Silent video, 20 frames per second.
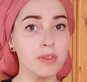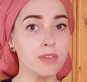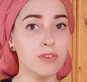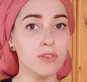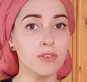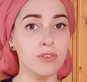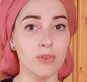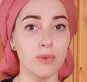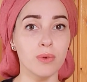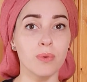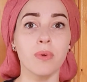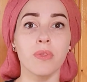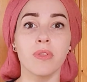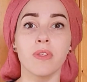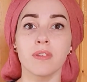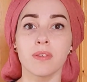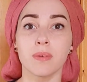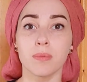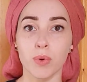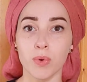to do with
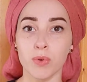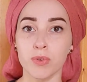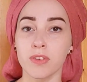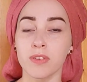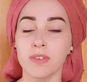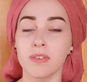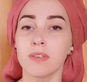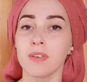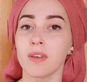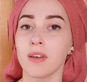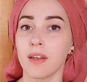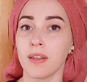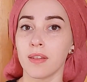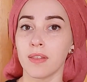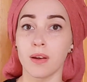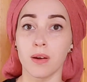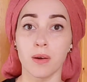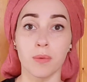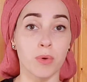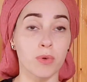these emotions and
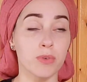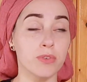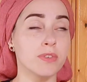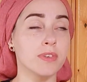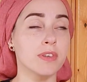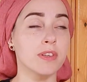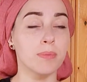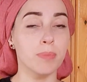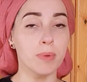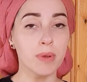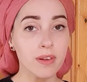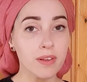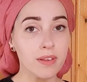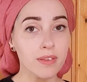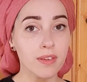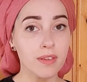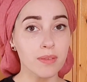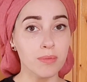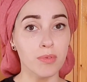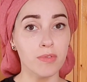their emotional
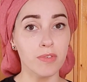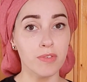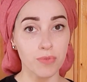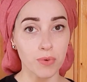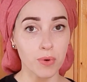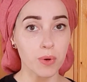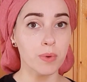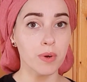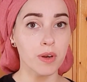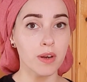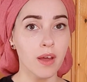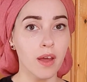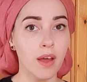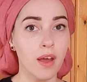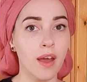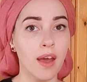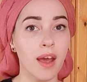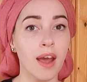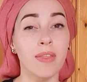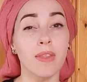experiences moving forward.
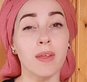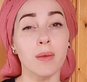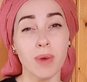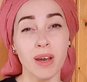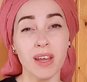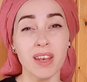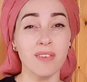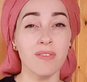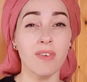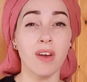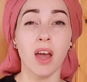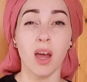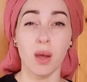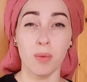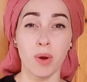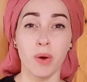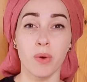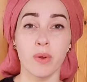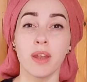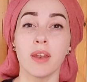And they might even come
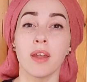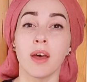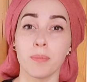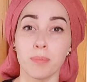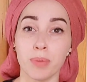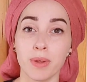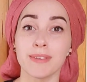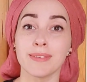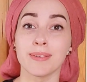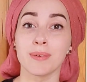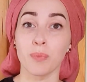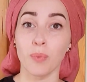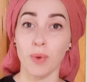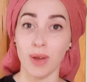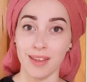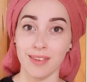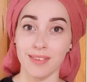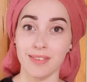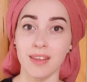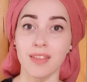out in unpleasant
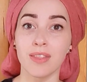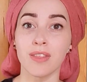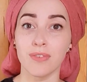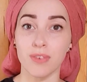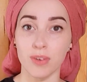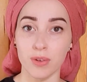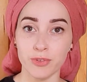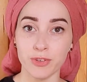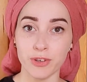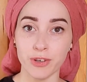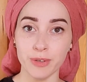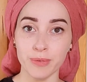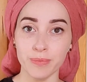ways in the future.